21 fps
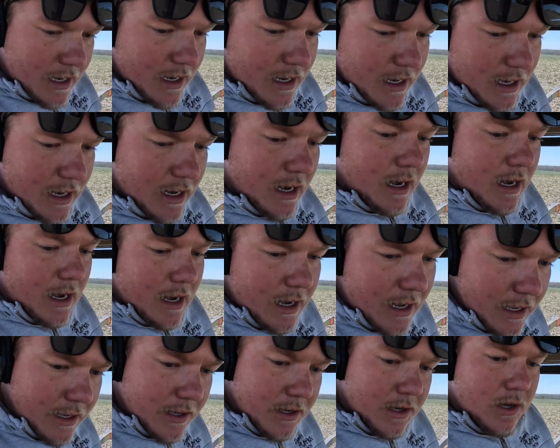
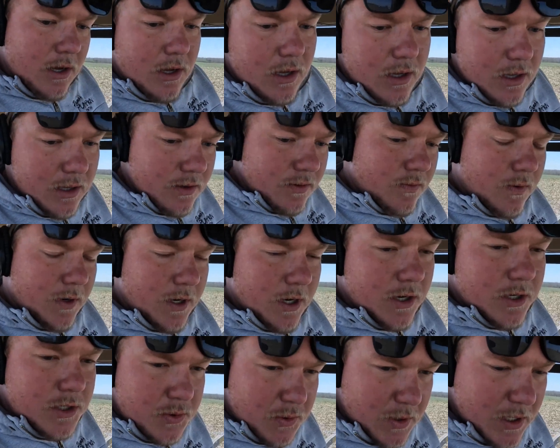uh, we
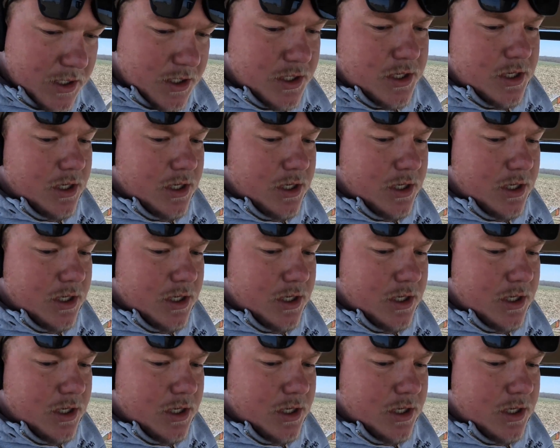are switched